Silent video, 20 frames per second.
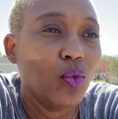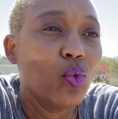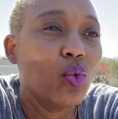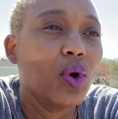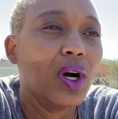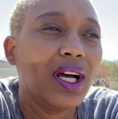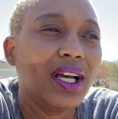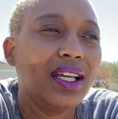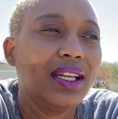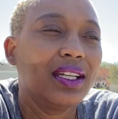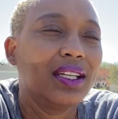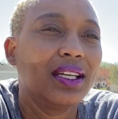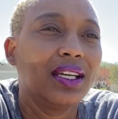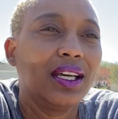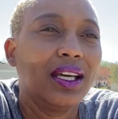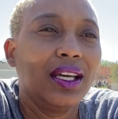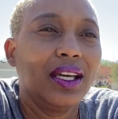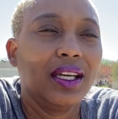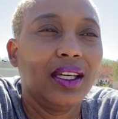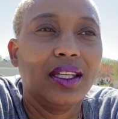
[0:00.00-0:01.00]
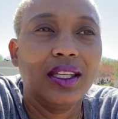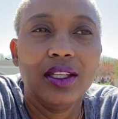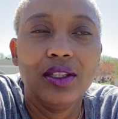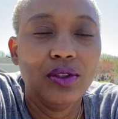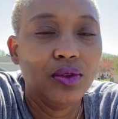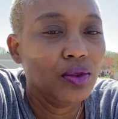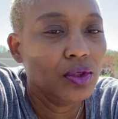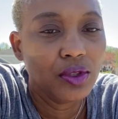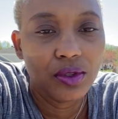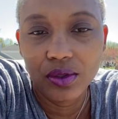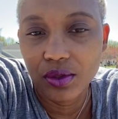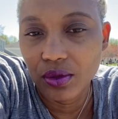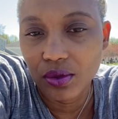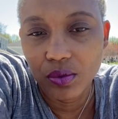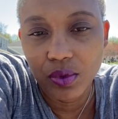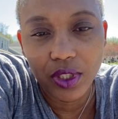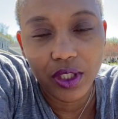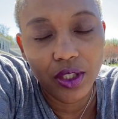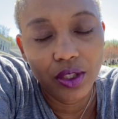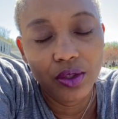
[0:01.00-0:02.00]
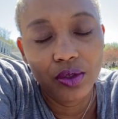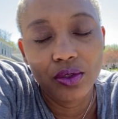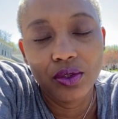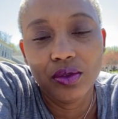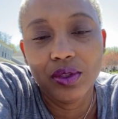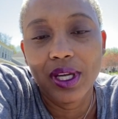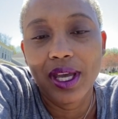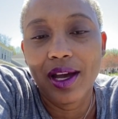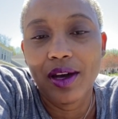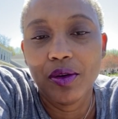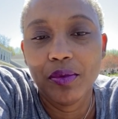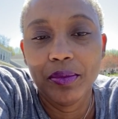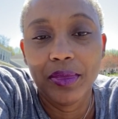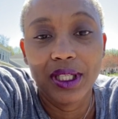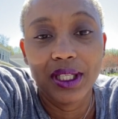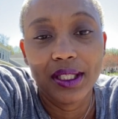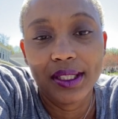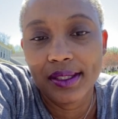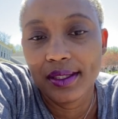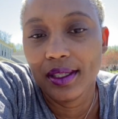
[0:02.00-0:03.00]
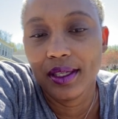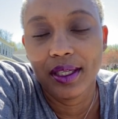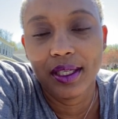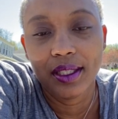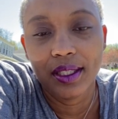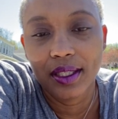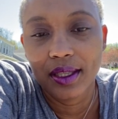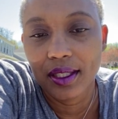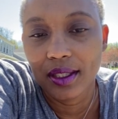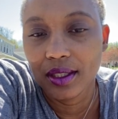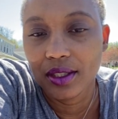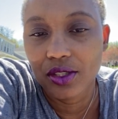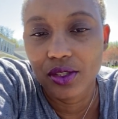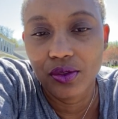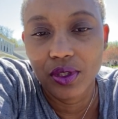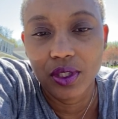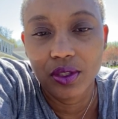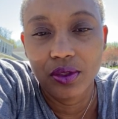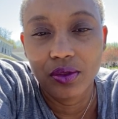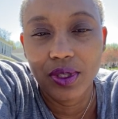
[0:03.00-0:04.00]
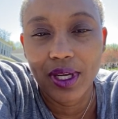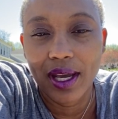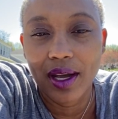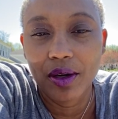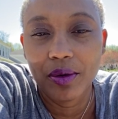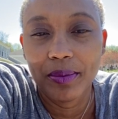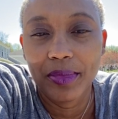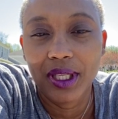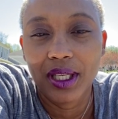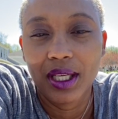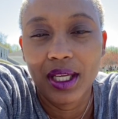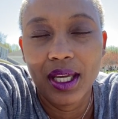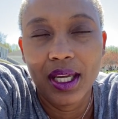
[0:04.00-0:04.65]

What can you do? What can you do to help me? Is there anything that you can do to help me?